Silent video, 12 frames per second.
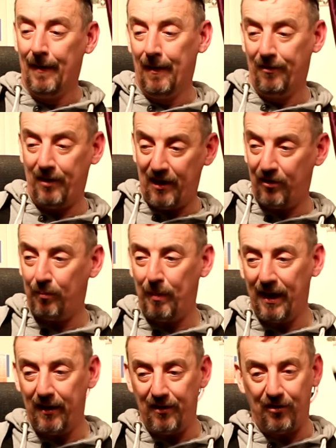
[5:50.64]
So that's
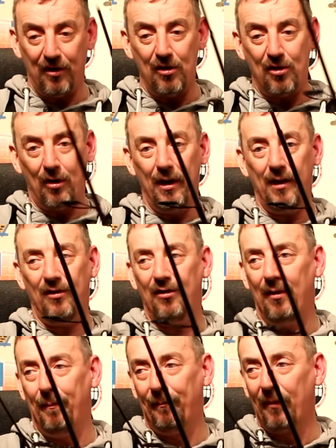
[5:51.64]
spigots and joins.